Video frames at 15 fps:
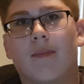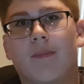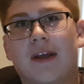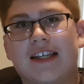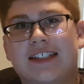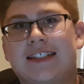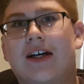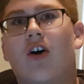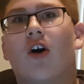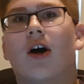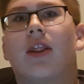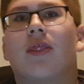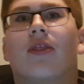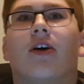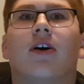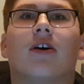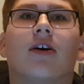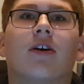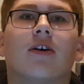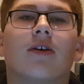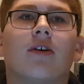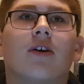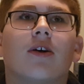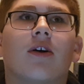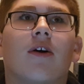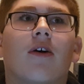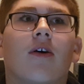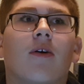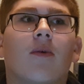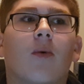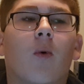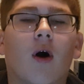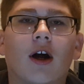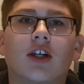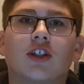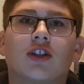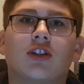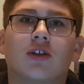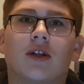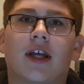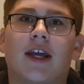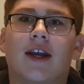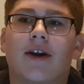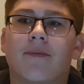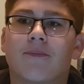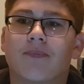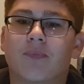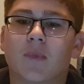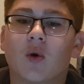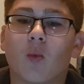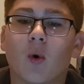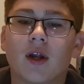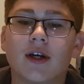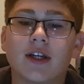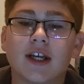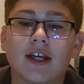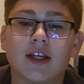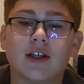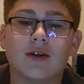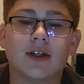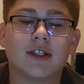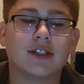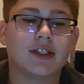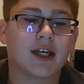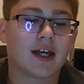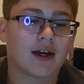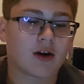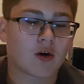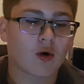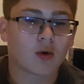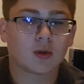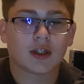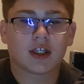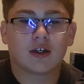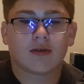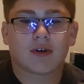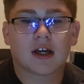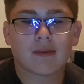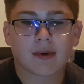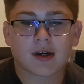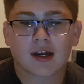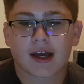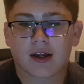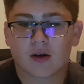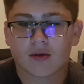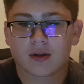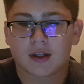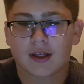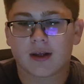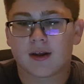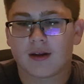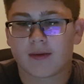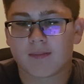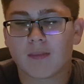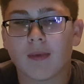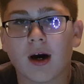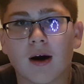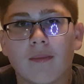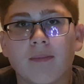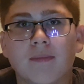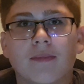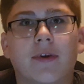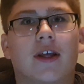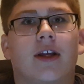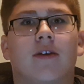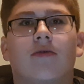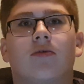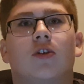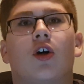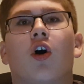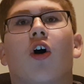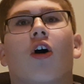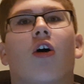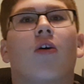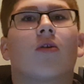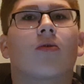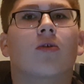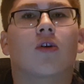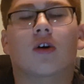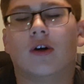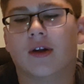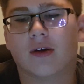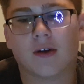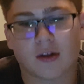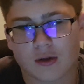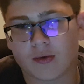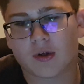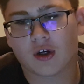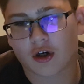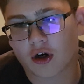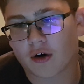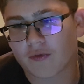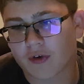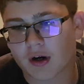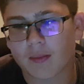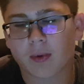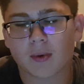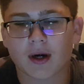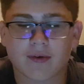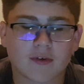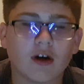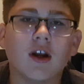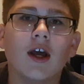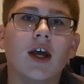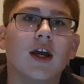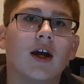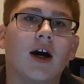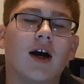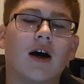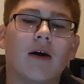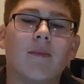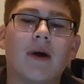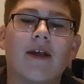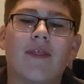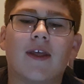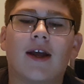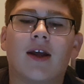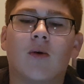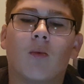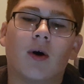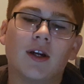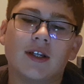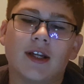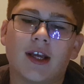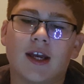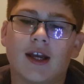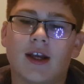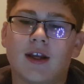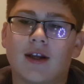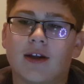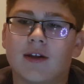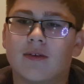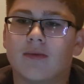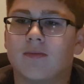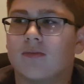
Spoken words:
is on the watch. So like one day you can say only grandma and only mom can call, or you can call from, or whatever. And then one day